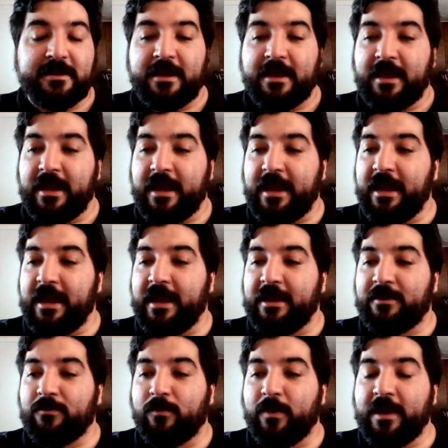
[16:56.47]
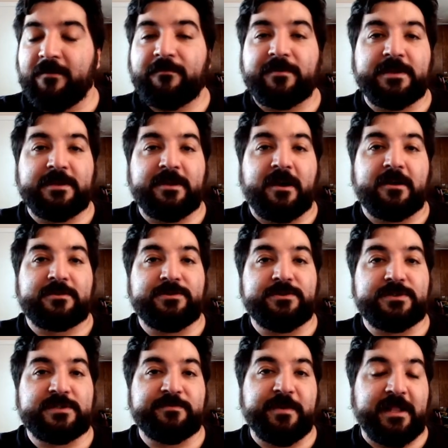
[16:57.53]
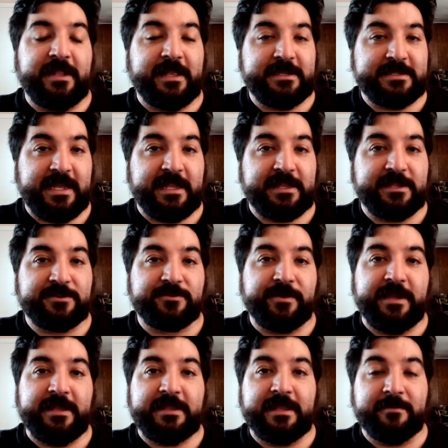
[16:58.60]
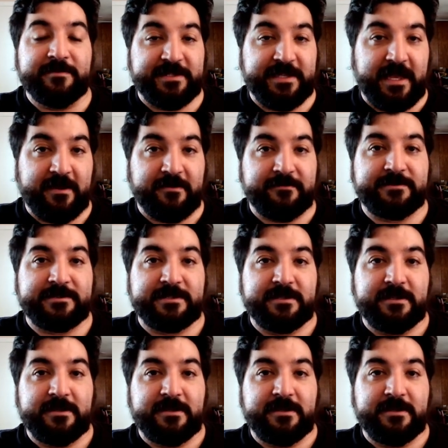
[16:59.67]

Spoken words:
and wait for the dog to smell and take the treat themselves.